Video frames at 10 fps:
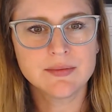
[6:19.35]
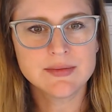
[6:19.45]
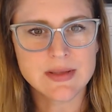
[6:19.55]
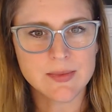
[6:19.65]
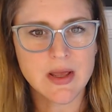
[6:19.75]

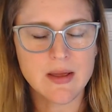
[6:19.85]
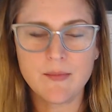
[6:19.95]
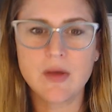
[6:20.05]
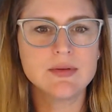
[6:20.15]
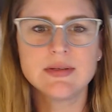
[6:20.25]

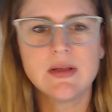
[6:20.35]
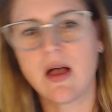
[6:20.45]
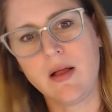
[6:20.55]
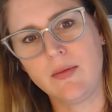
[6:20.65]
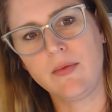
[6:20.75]
Sometimes,
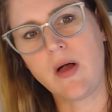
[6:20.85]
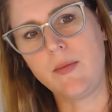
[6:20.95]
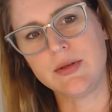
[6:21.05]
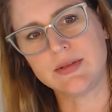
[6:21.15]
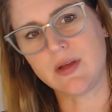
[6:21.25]

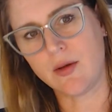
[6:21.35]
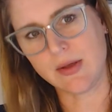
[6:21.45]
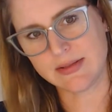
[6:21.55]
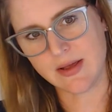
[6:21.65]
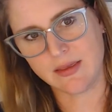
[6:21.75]
almost
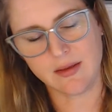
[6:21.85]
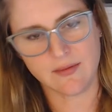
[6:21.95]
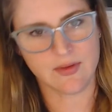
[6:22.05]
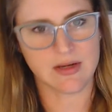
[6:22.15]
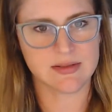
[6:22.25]
always, I think
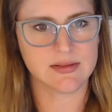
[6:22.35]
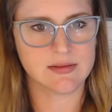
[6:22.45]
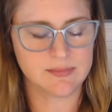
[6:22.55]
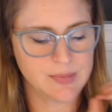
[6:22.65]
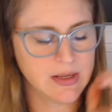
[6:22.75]
of it as
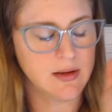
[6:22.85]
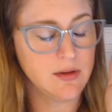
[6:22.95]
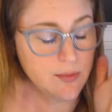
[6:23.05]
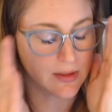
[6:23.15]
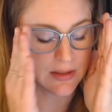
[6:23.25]

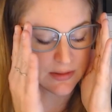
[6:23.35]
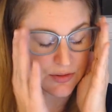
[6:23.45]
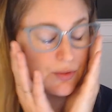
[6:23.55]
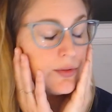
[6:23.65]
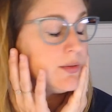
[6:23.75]
new beginning in
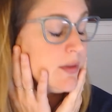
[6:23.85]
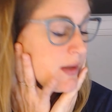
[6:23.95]
truth.